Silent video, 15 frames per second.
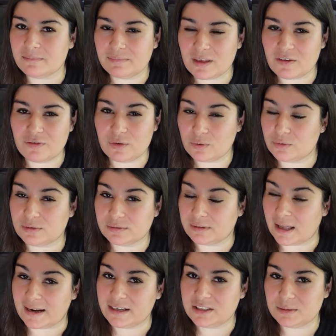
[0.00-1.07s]
if you'd
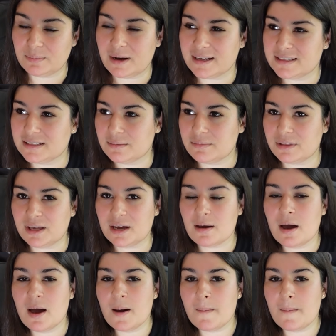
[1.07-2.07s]
like to buy something,